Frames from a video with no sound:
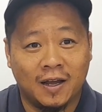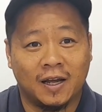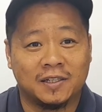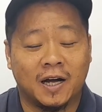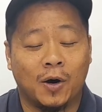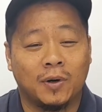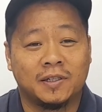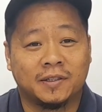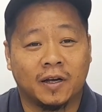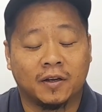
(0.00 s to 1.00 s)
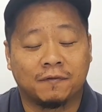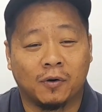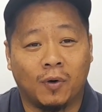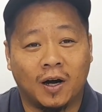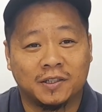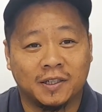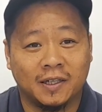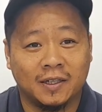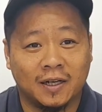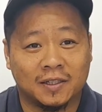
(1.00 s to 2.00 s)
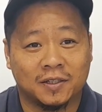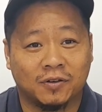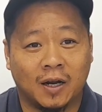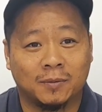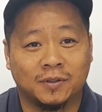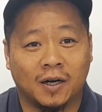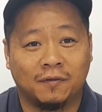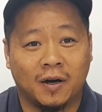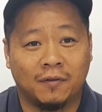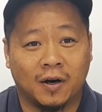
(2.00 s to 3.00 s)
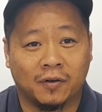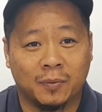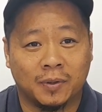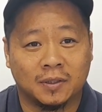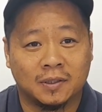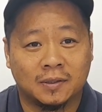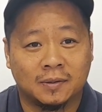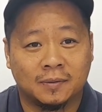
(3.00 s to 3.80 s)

As always, thank you for watching and subscribe to Top 5 Auto Repairs.